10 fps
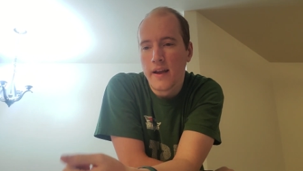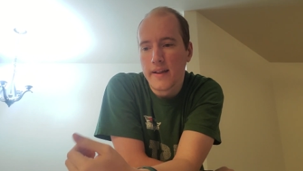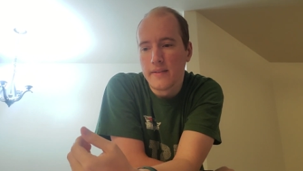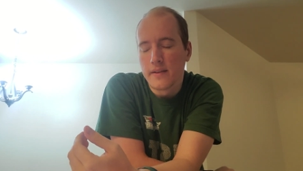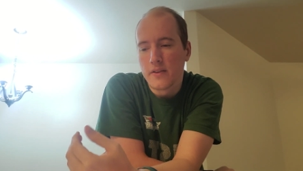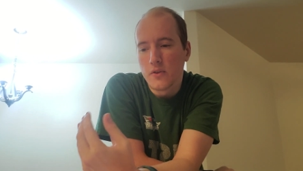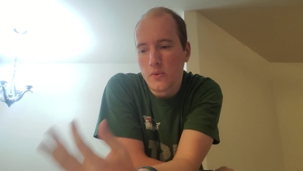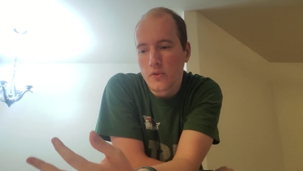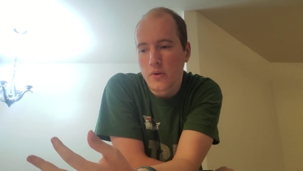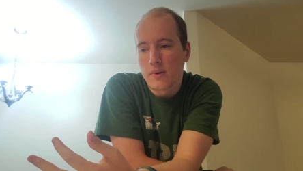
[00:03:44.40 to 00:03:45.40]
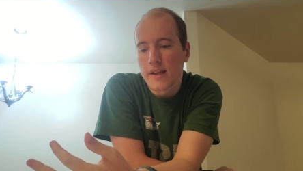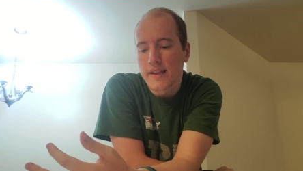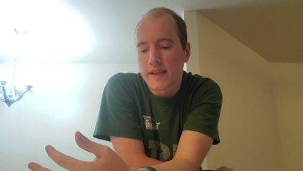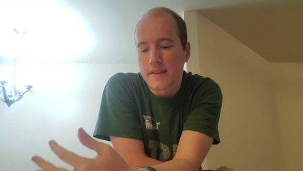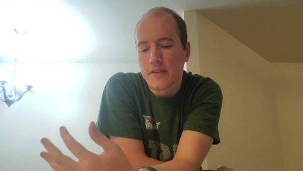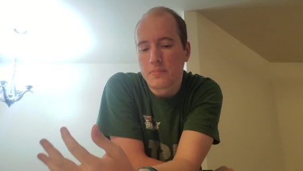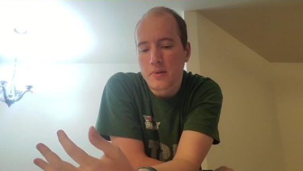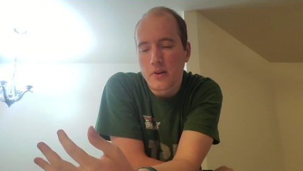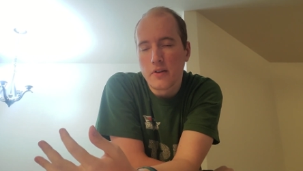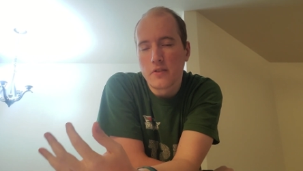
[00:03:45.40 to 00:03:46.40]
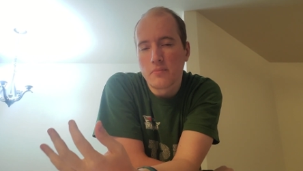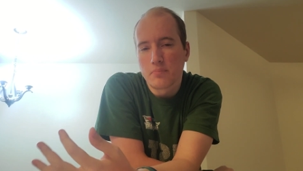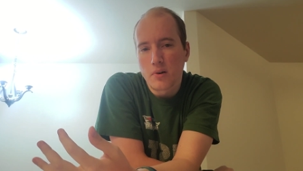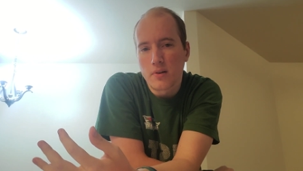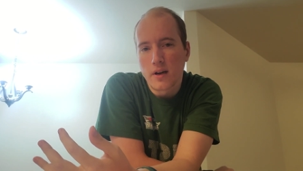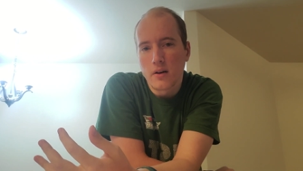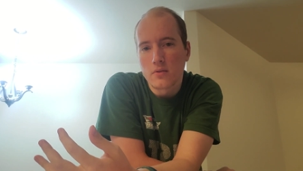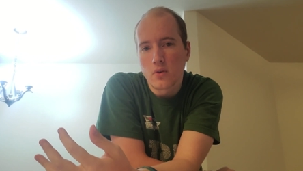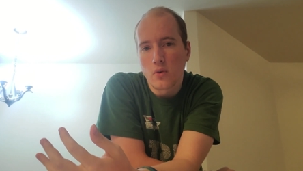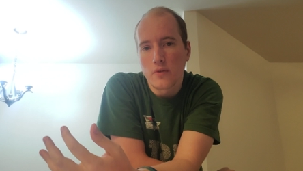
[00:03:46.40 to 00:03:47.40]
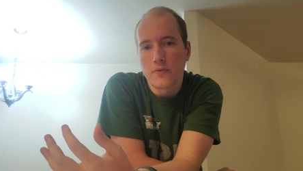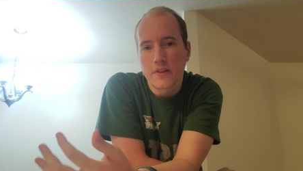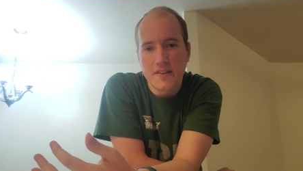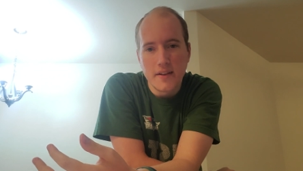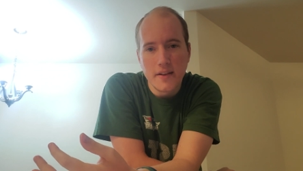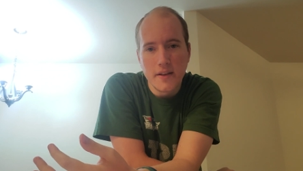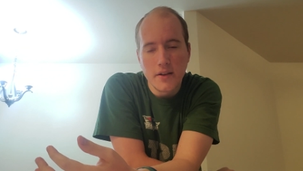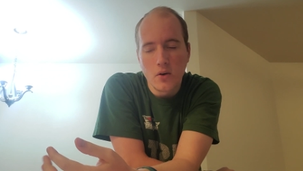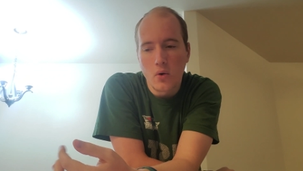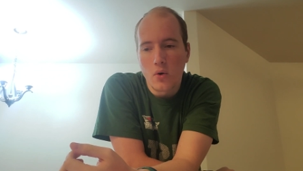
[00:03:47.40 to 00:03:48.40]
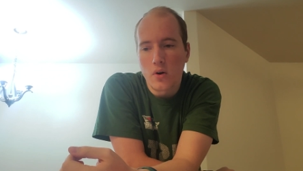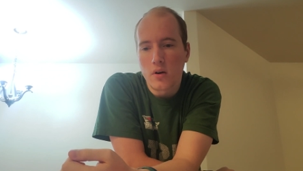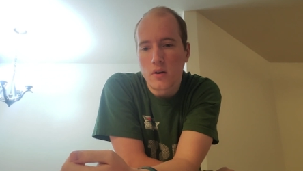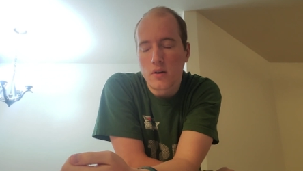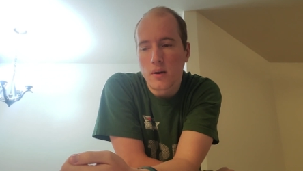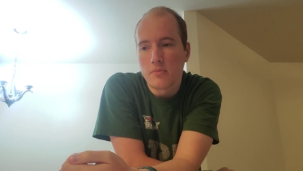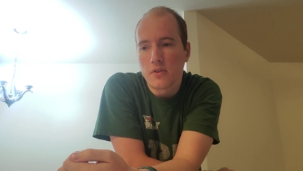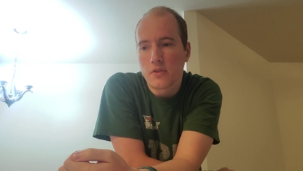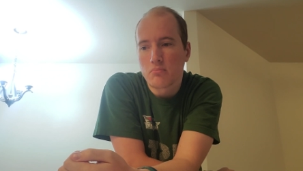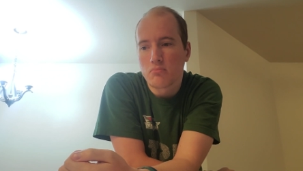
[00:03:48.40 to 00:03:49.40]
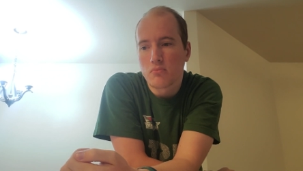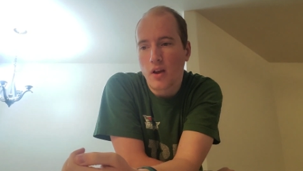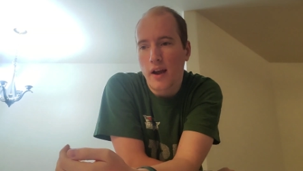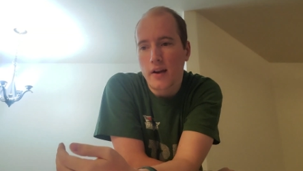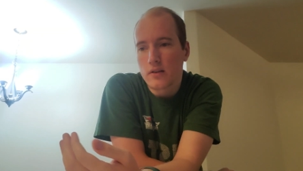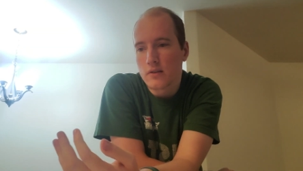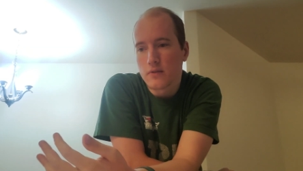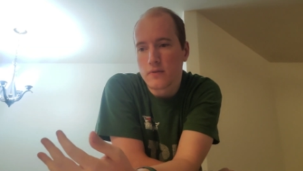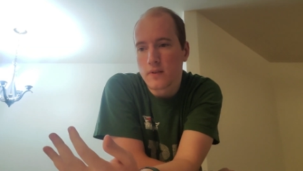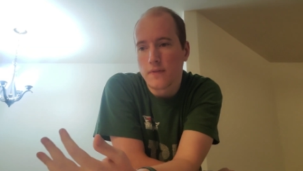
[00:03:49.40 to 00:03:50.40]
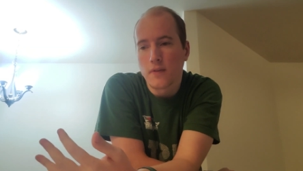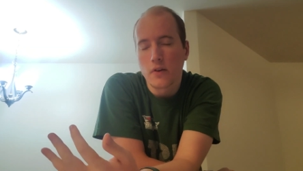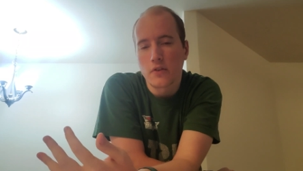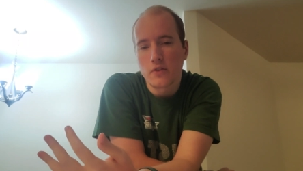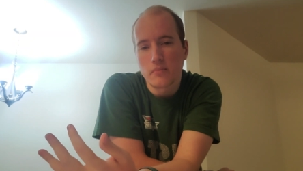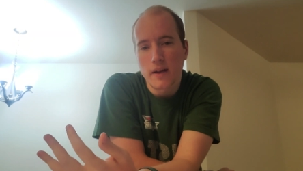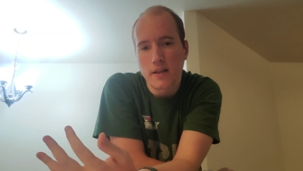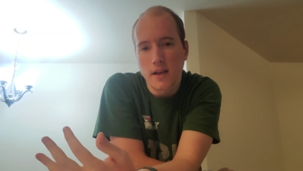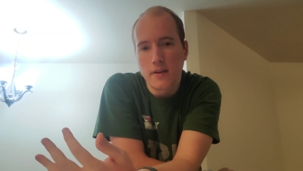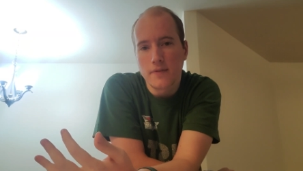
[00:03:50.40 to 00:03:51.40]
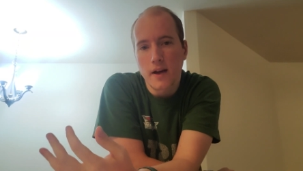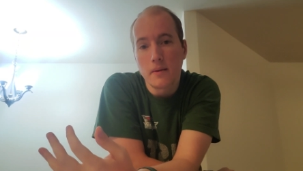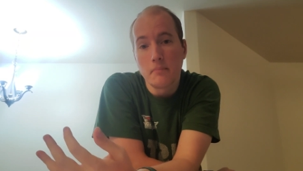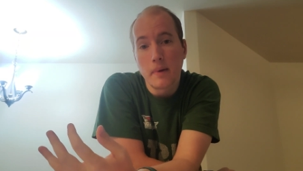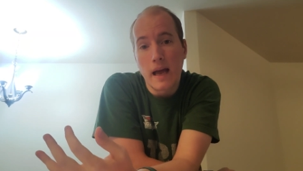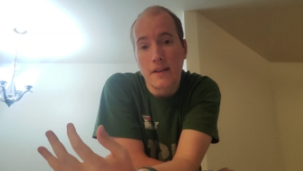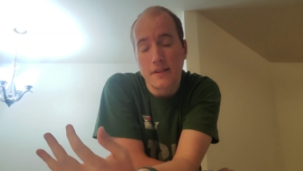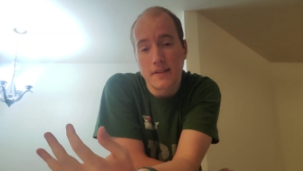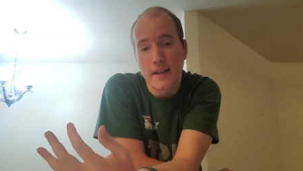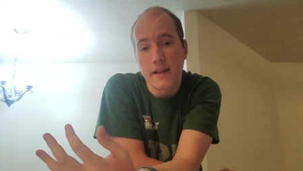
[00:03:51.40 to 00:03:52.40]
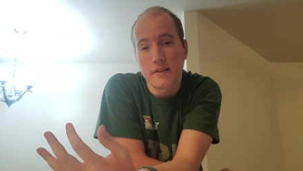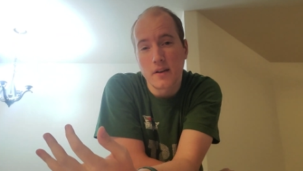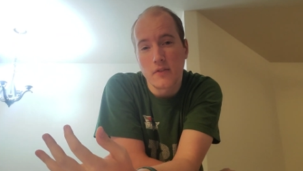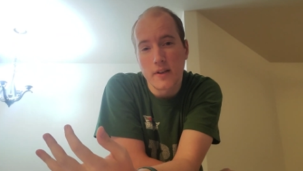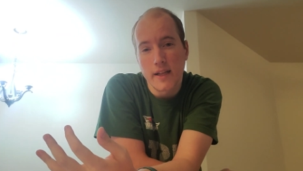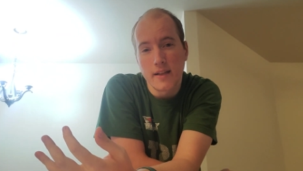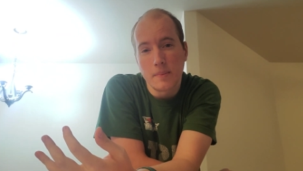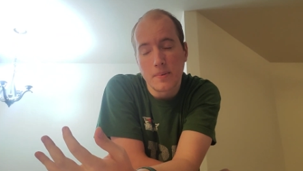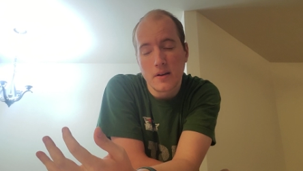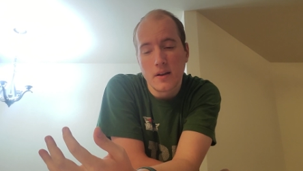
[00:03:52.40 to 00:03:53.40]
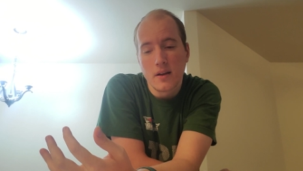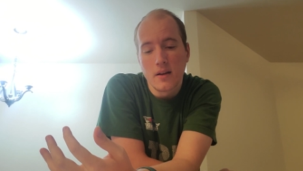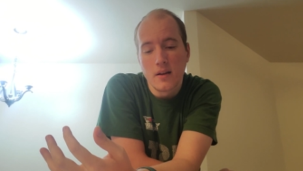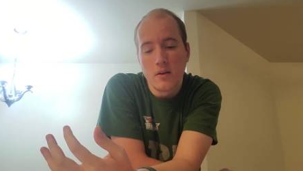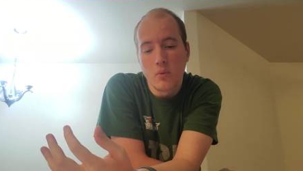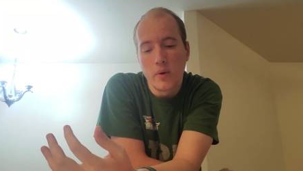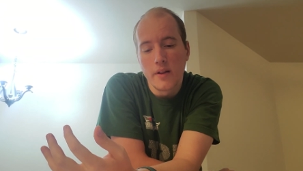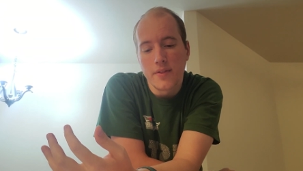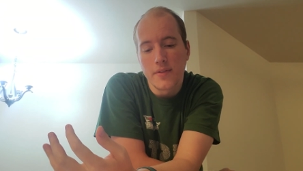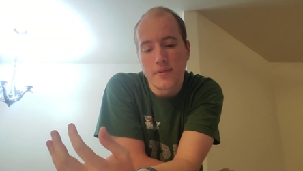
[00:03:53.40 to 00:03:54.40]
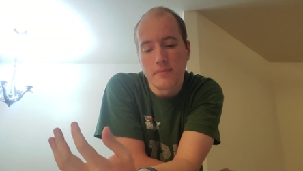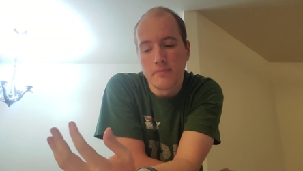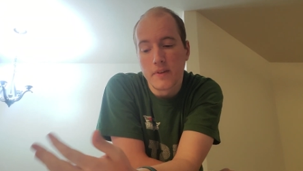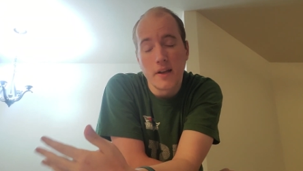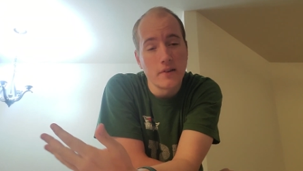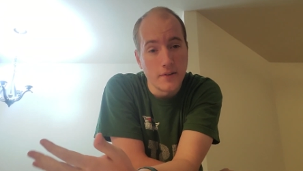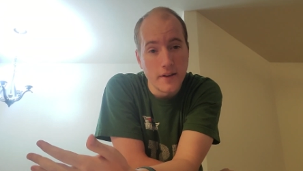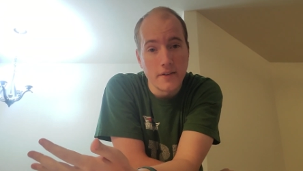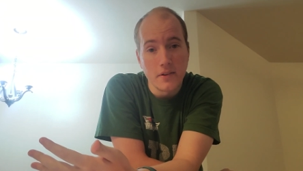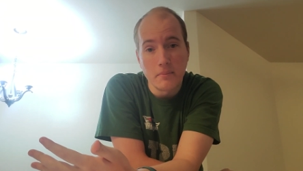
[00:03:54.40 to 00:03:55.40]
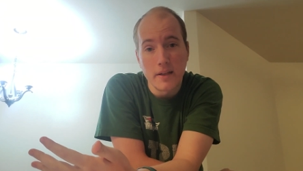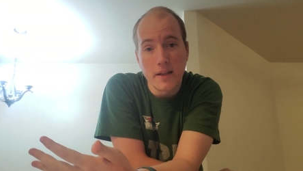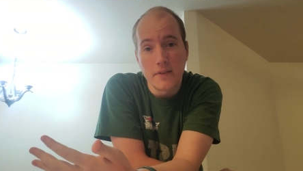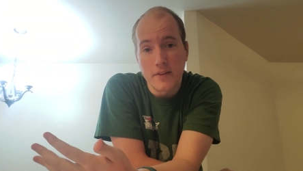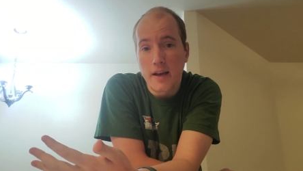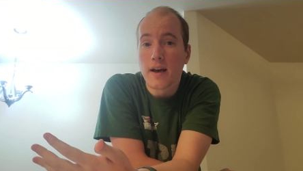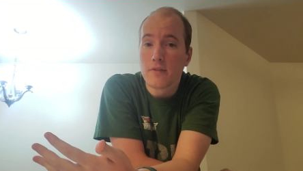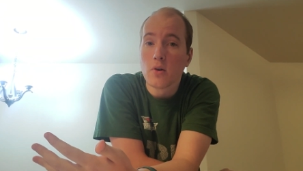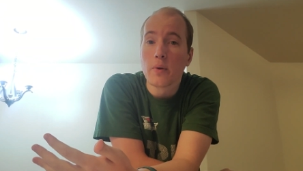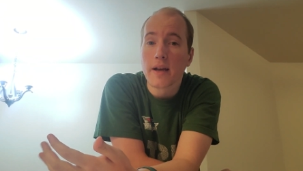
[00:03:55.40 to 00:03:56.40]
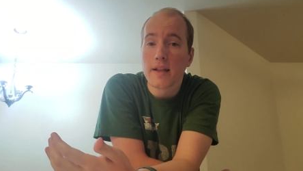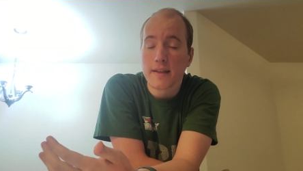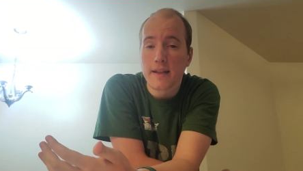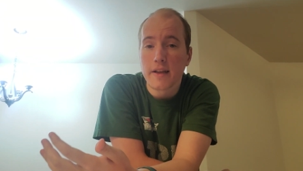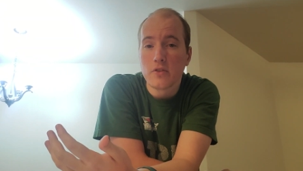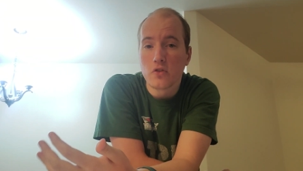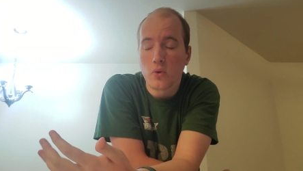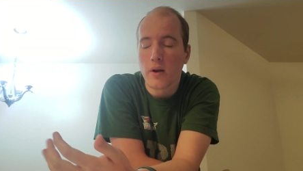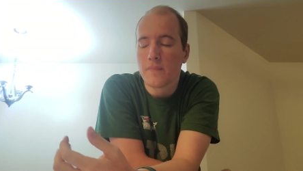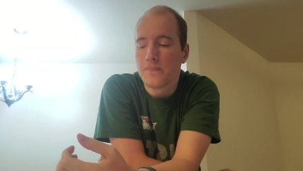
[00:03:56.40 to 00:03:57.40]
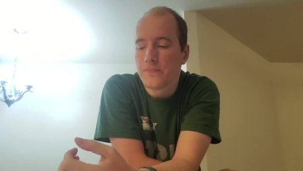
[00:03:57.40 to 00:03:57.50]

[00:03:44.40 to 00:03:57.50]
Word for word: And usually, when I get these periods of burnout or fatigue, or I'm just tired of a function of my life, I mask that and cover that up with the other things in my life that I have going on that I enjoy.